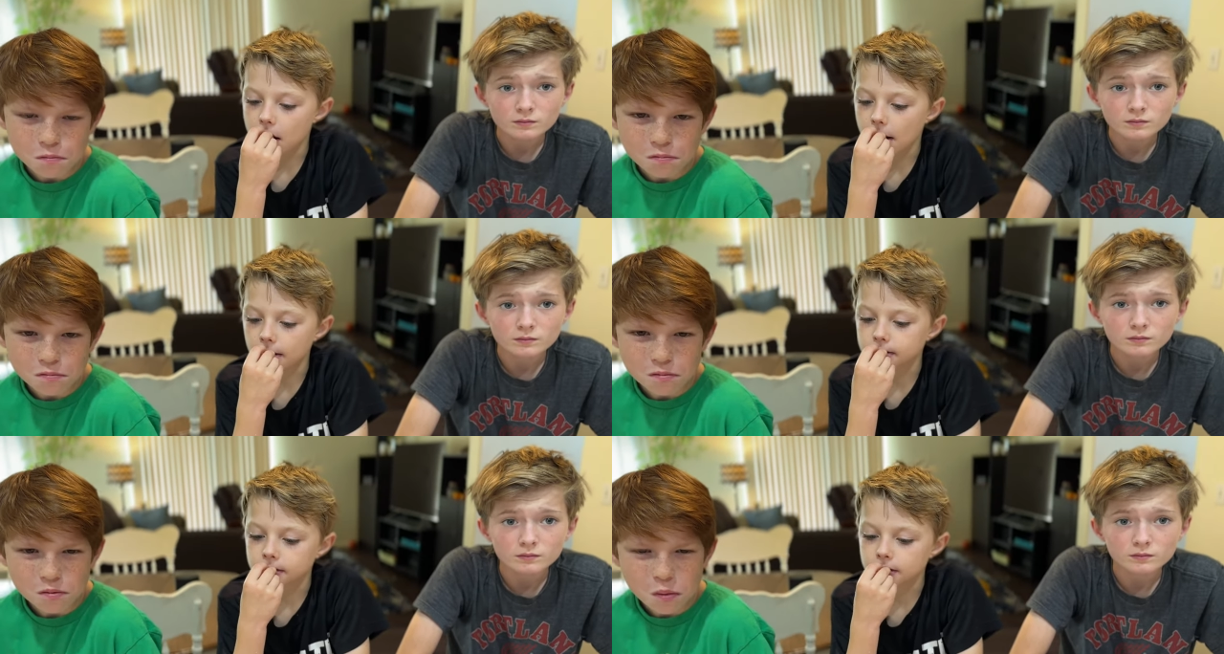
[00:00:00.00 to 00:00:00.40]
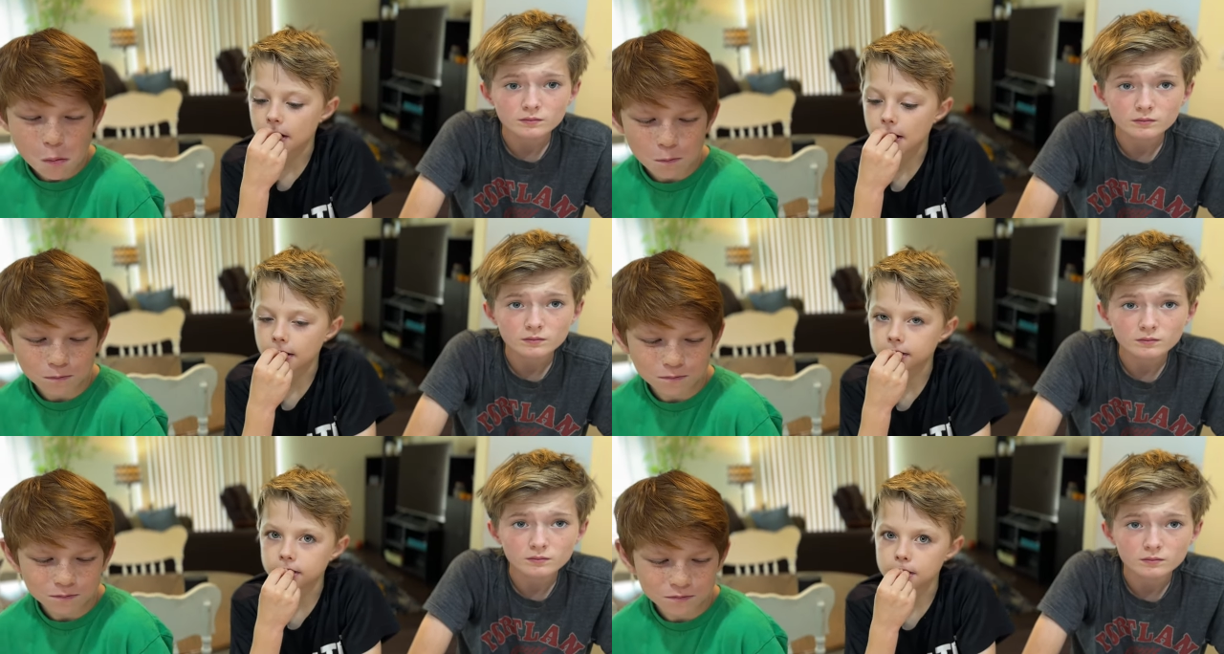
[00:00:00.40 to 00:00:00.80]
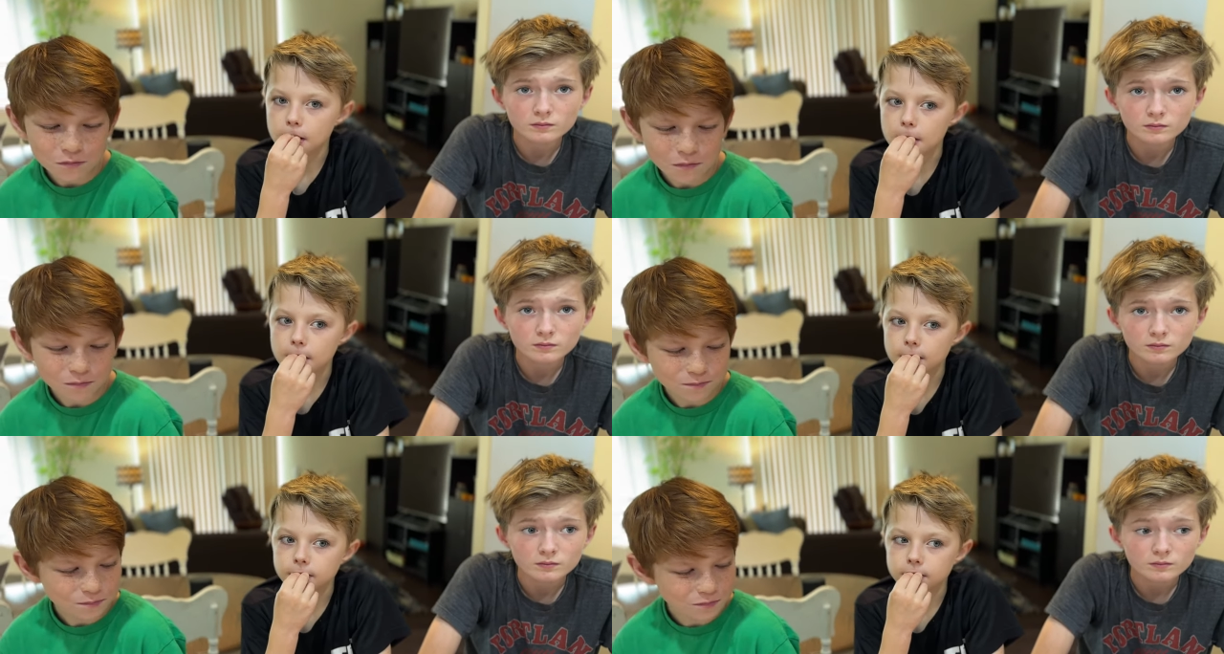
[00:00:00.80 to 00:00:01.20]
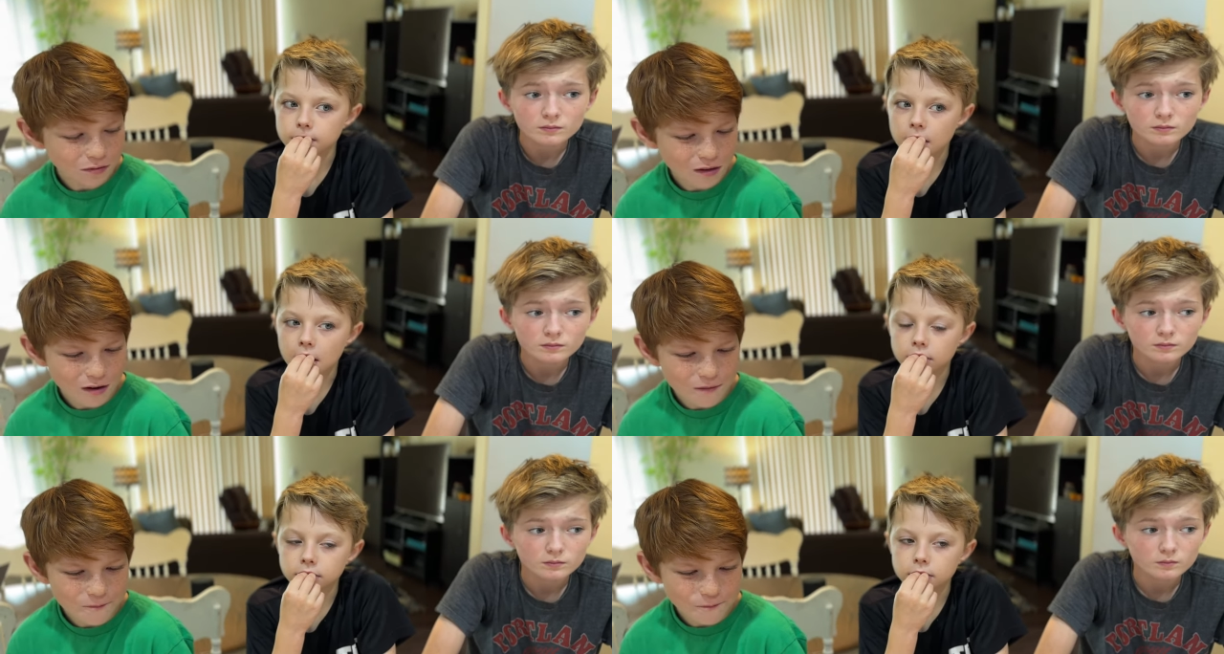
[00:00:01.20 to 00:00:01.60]
Speaker 1: Any final thoughts,
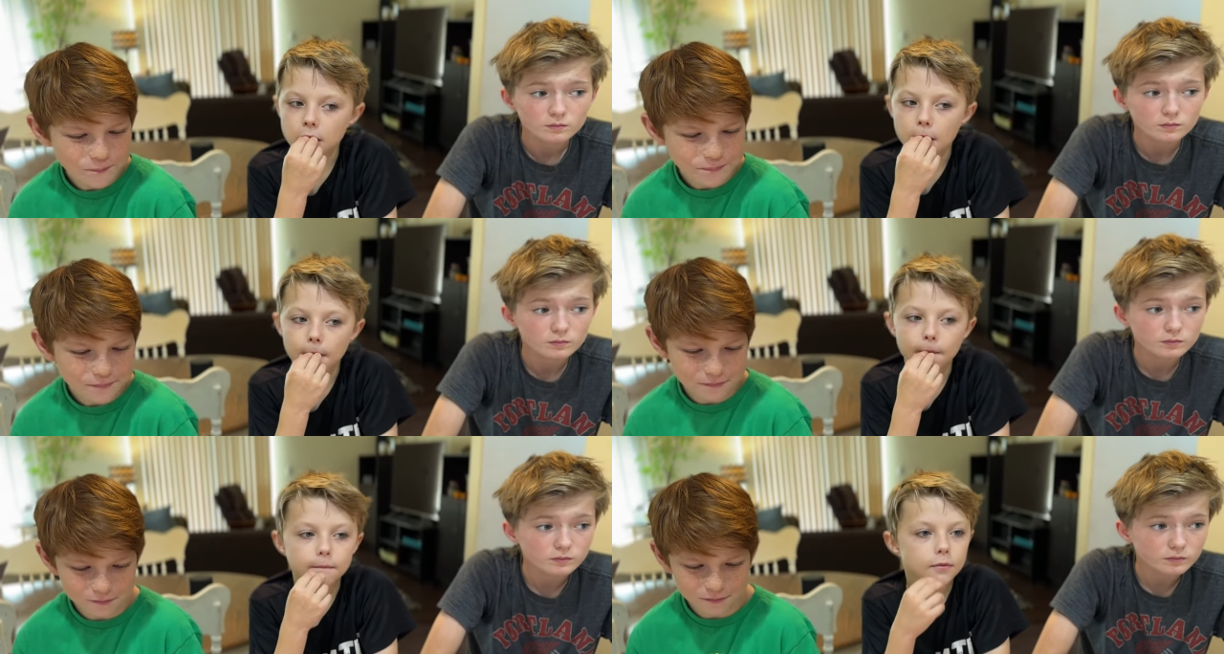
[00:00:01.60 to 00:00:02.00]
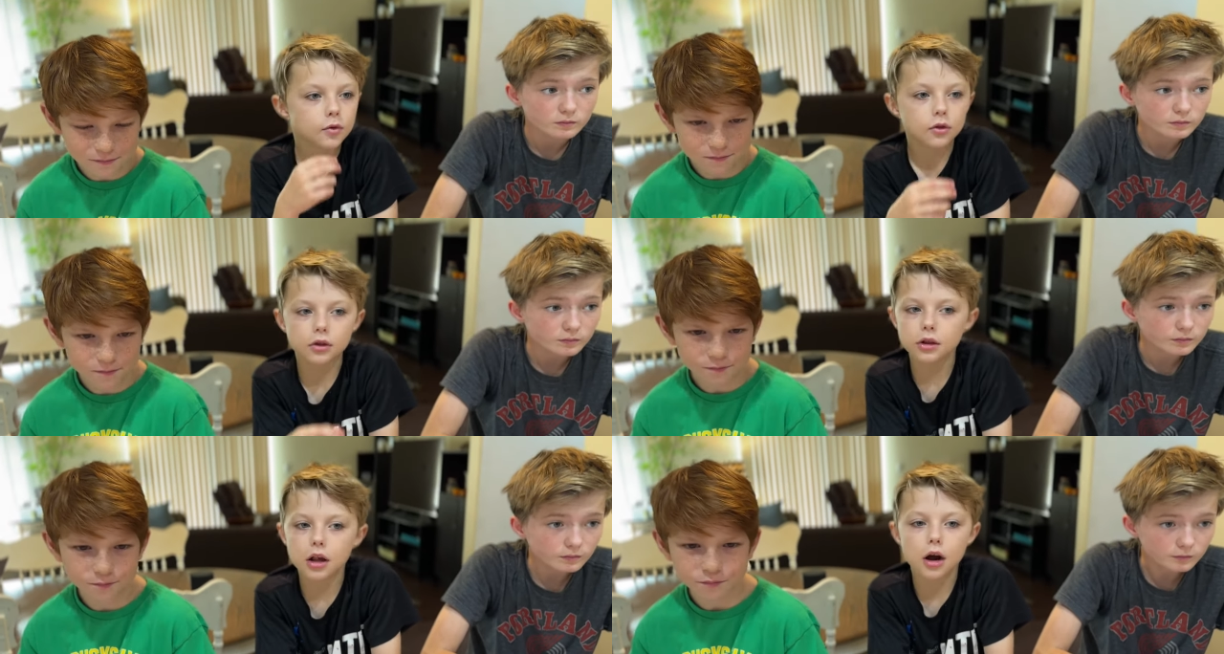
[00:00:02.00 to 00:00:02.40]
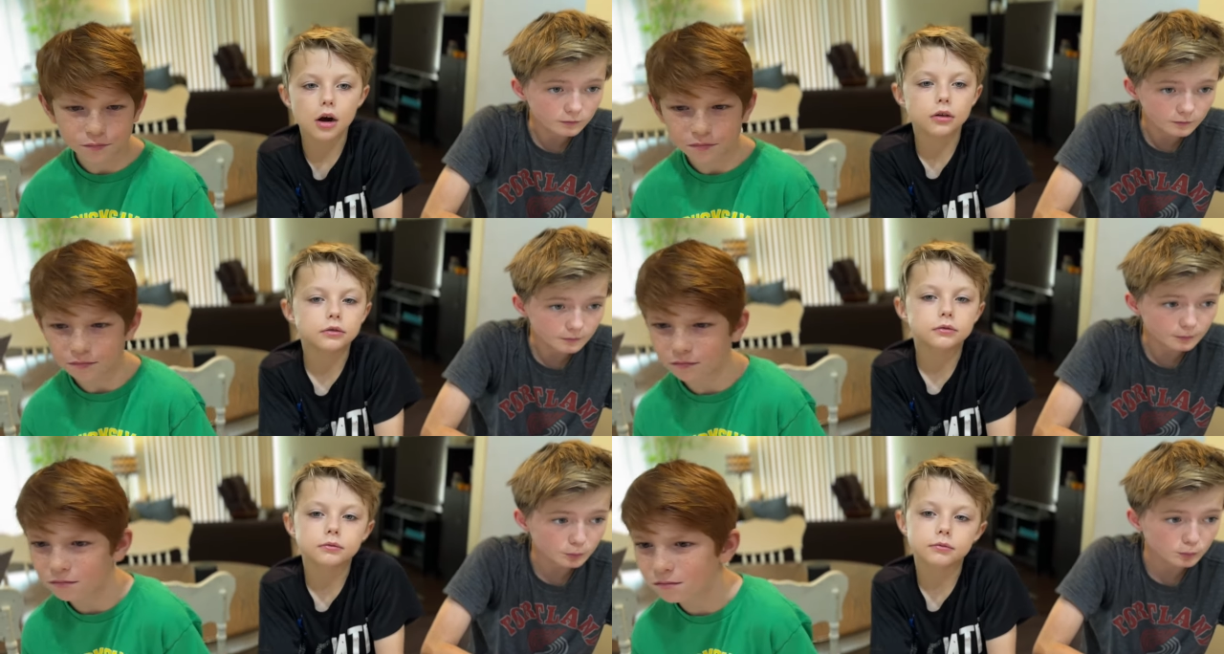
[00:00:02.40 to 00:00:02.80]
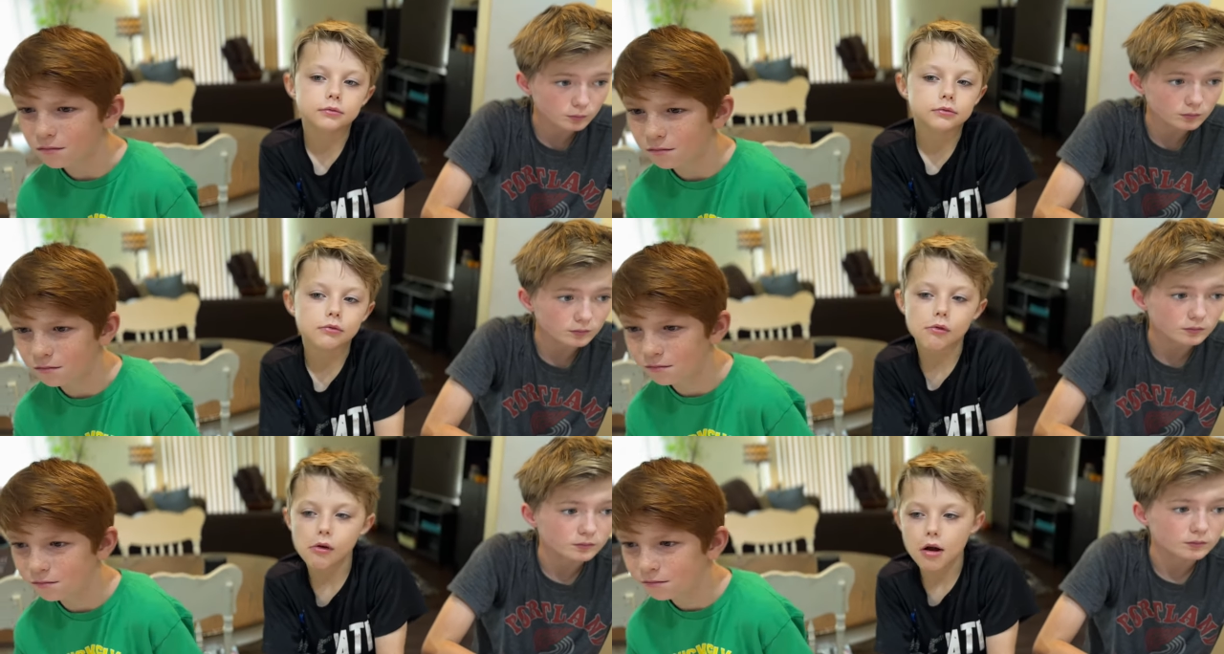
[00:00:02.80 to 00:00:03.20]
Miles?
Speaker 2: No.
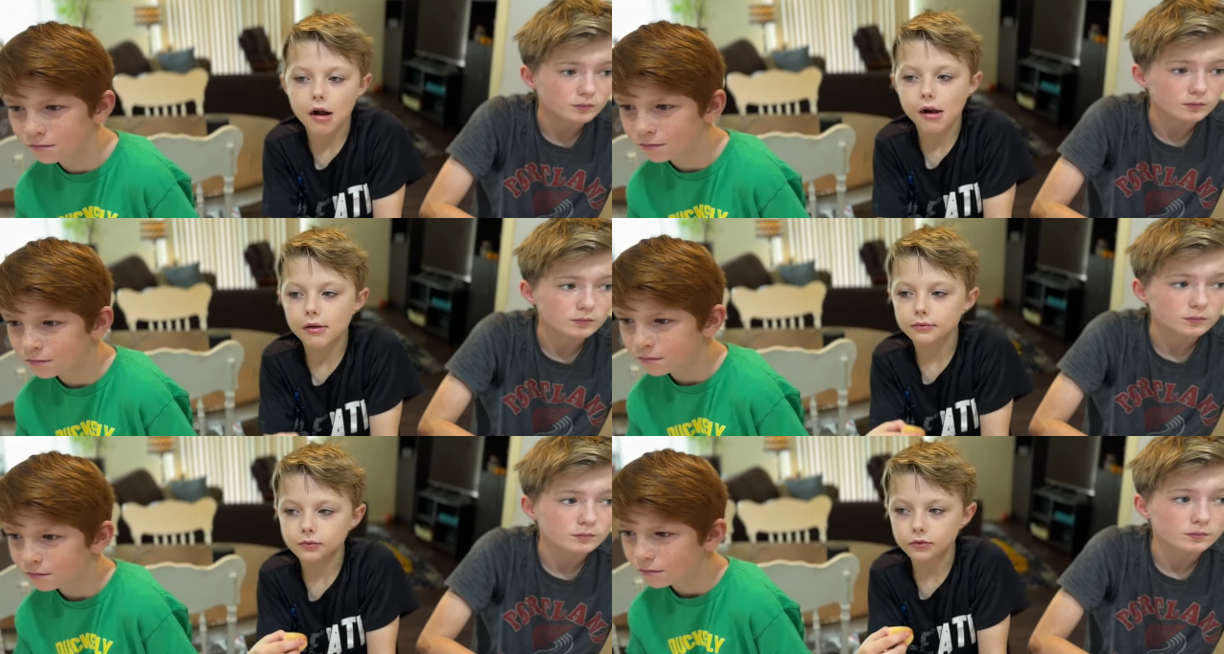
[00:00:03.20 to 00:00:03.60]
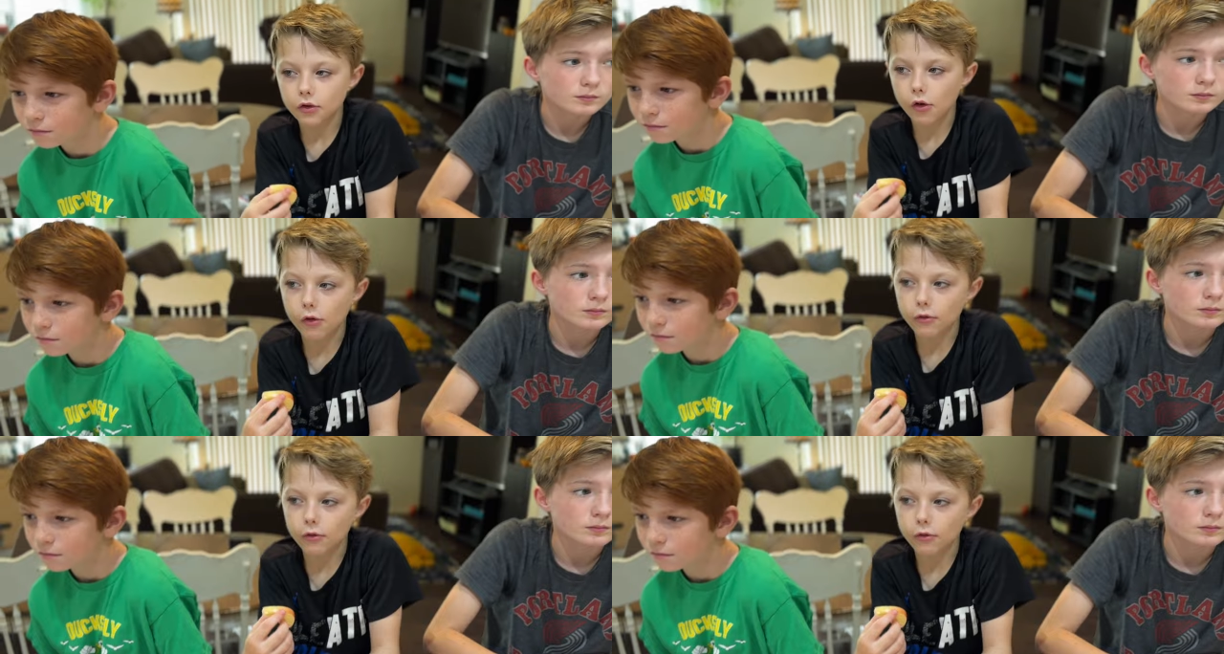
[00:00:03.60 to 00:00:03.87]
Speaker 1: All